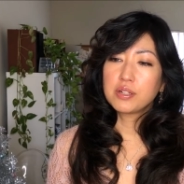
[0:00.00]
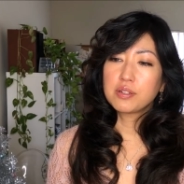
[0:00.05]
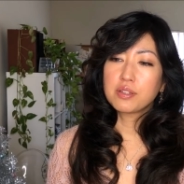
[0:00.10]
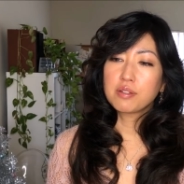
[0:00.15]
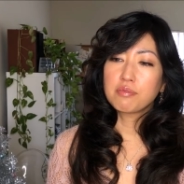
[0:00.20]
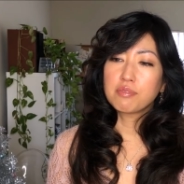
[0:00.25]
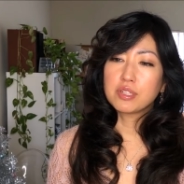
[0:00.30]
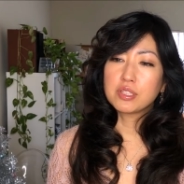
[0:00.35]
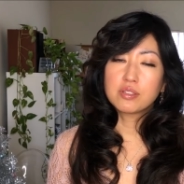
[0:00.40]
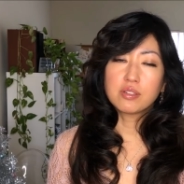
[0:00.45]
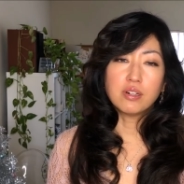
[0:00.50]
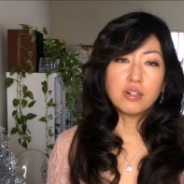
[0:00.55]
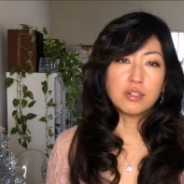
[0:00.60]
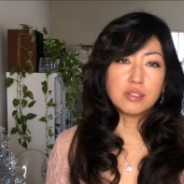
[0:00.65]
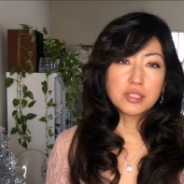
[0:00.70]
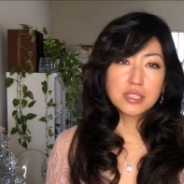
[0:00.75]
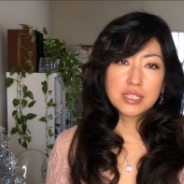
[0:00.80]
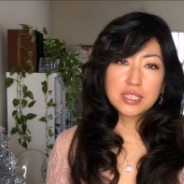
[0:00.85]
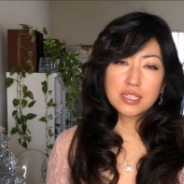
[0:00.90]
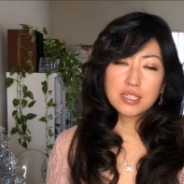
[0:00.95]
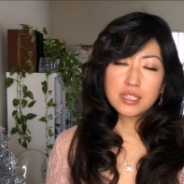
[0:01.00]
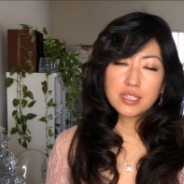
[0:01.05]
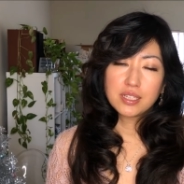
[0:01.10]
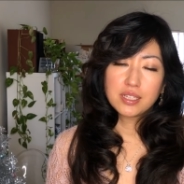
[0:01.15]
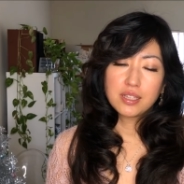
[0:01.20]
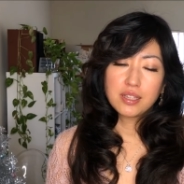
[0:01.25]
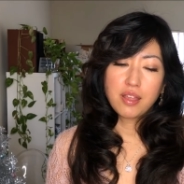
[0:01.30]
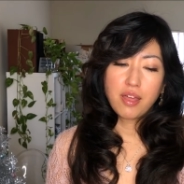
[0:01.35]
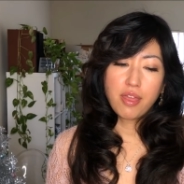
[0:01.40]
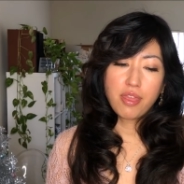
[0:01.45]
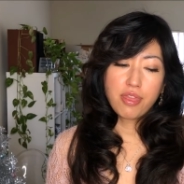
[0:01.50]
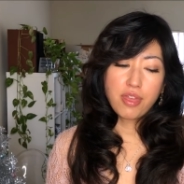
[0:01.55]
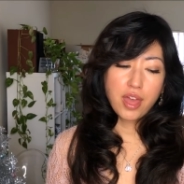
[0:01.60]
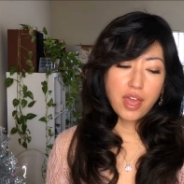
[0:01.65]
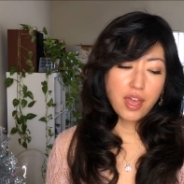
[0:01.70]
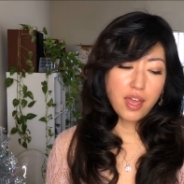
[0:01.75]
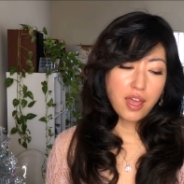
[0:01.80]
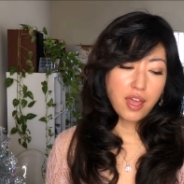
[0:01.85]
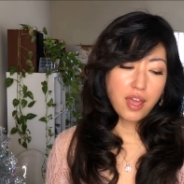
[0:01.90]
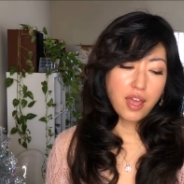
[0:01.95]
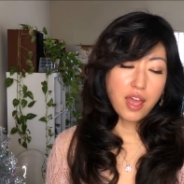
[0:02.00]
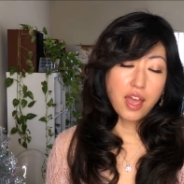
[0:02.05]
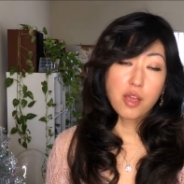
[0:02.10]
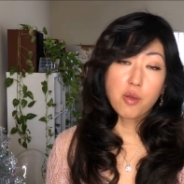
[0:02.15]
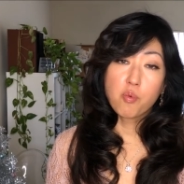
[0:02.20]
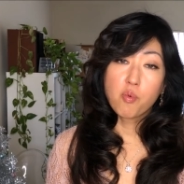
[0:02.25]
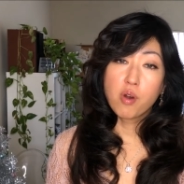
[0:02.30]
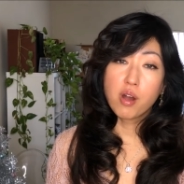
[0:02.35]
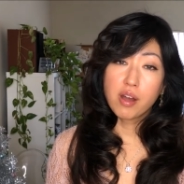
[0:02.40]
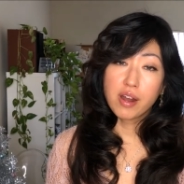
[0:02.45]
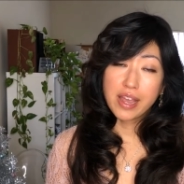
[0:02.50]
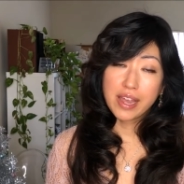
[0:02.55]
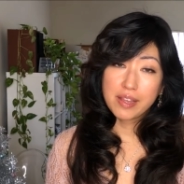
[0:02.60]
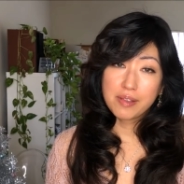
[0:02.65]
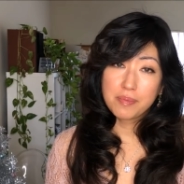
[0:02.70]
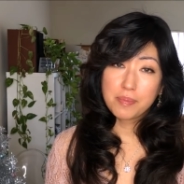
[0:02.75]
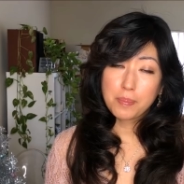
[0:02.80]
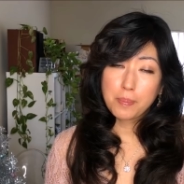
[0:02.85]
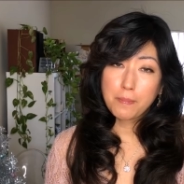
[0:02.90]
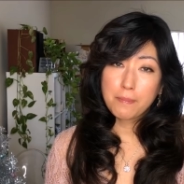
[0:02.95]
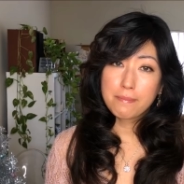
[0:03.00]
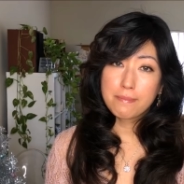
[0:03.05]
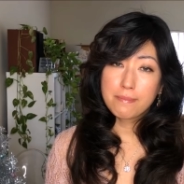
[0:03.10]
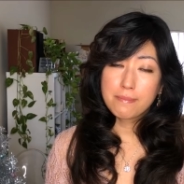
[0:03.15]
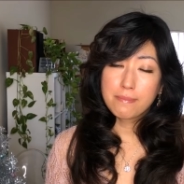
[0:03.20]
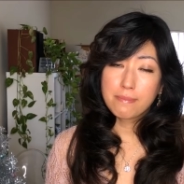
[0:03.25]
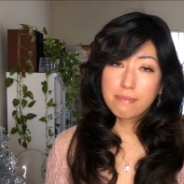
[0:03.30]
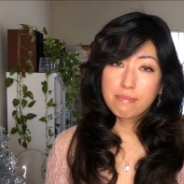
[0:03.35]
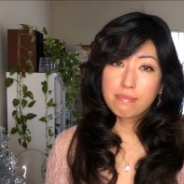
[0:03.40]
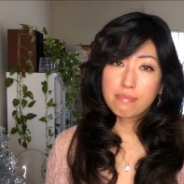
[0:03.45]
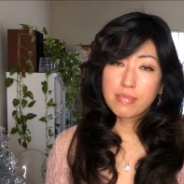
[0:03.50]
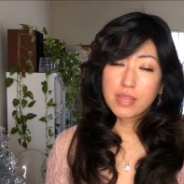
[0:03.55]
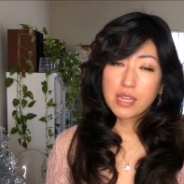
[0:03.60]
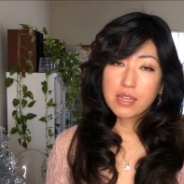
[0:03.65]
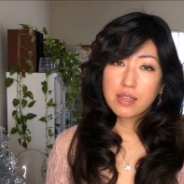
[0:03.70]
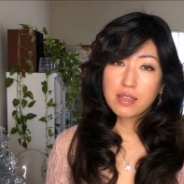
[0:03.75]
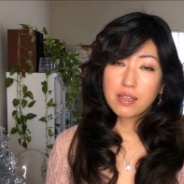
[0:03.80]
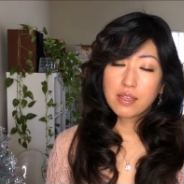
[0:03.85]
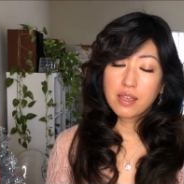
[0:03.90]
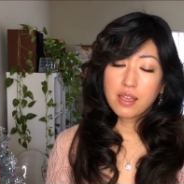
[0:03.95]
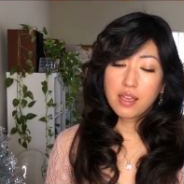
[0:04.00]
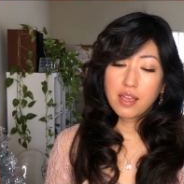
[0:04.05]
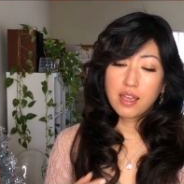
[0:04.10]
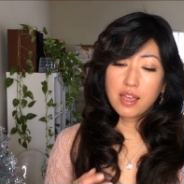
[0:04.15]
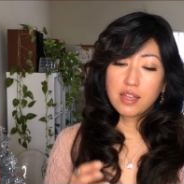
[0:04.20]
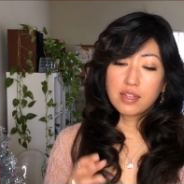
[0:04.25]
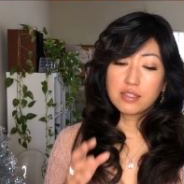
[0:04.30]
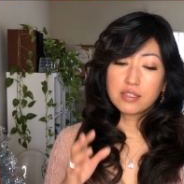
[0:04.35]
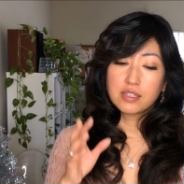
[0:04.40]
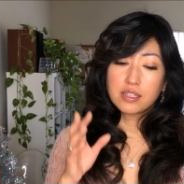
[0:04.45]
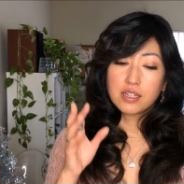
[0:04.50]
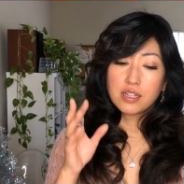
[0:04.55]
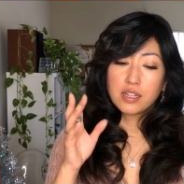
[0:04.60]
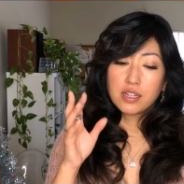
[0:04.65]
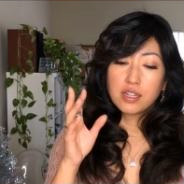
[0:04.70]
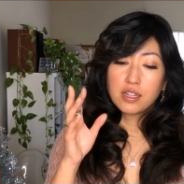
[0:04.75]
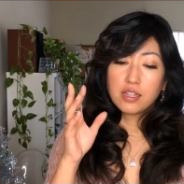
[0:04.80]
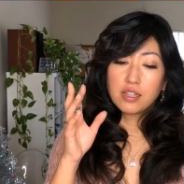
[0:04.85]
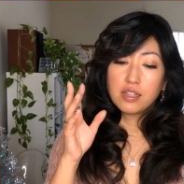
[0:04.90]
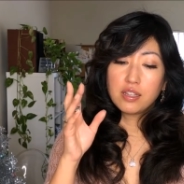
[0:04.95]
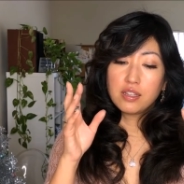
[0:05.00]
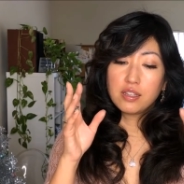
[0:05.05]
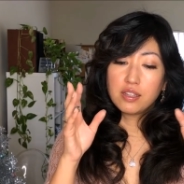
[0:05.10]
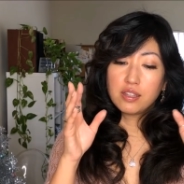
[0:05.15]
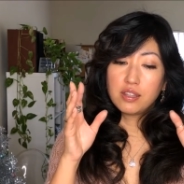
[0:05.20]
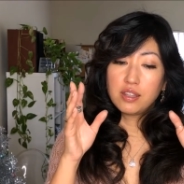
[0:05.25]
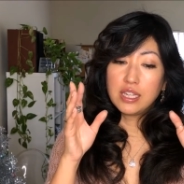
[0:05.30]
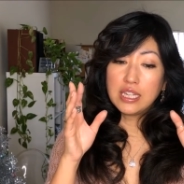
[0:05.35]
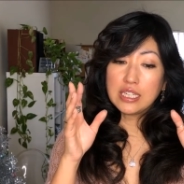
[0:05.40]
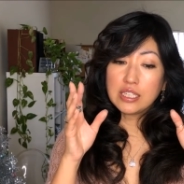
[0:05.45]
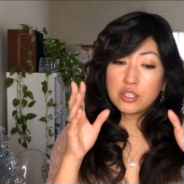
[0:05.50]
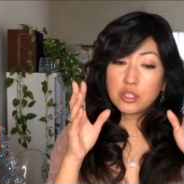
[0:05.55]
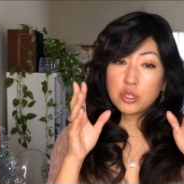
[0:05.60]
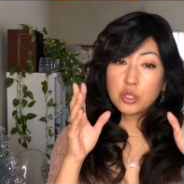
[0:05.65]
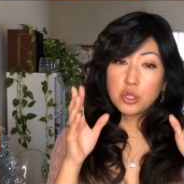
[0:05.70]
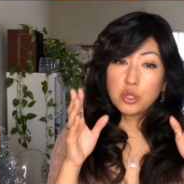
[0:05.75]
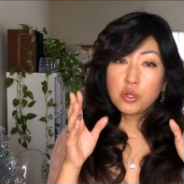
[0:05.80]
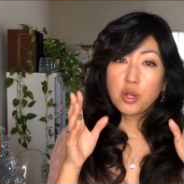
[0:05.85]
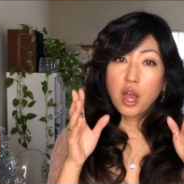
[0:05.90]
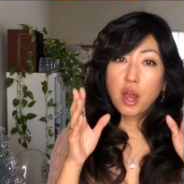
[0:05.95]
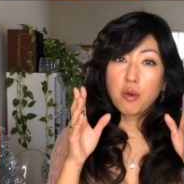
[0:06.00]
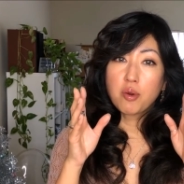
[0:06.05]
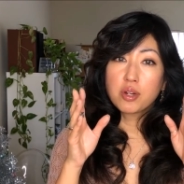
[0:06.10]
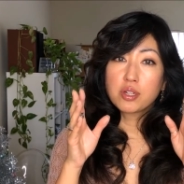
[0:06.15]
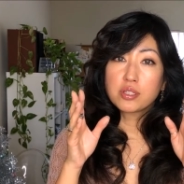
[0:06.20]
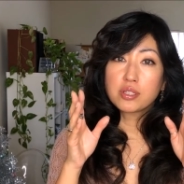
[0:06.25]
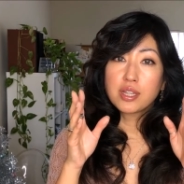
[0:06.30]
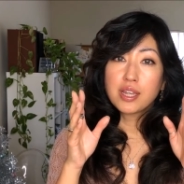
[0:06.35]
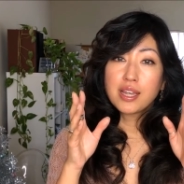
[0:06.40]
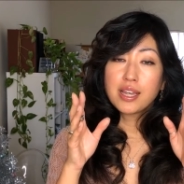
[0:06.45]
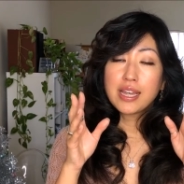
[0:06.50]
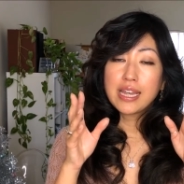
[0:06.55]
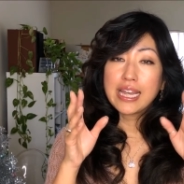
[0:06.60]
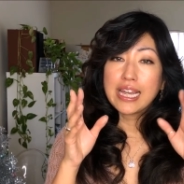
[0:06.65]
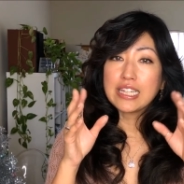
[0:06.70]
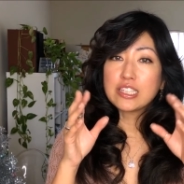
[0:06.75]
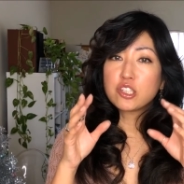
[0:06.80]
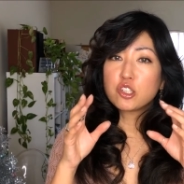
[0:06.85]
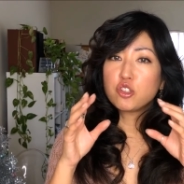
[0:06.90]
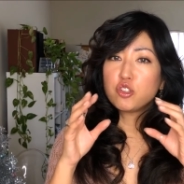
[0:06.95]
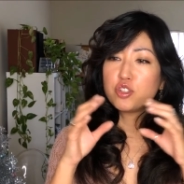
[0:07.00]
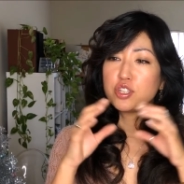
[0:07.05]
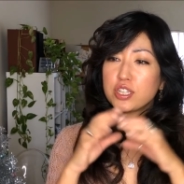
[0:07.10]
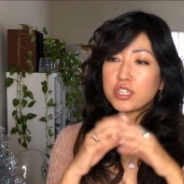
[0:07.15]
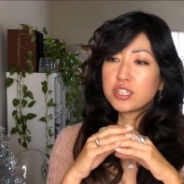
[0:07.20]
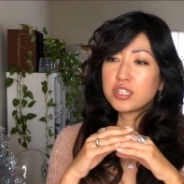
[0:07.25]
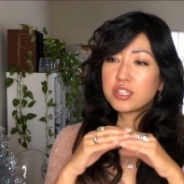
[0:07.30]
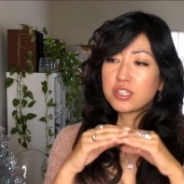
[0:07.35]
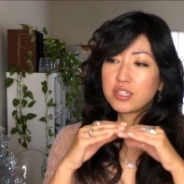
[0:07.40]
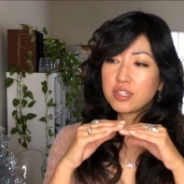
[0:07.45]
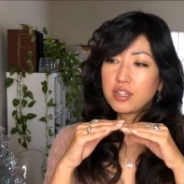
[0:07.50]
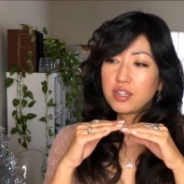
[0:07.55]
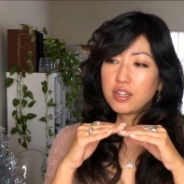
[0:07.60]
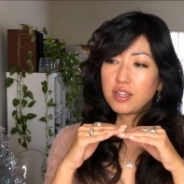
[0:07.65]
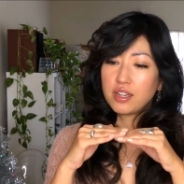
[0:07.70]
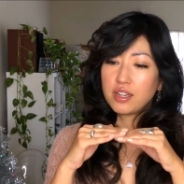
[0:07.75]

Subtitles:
the result that I wanted. And these 2 hours, it's just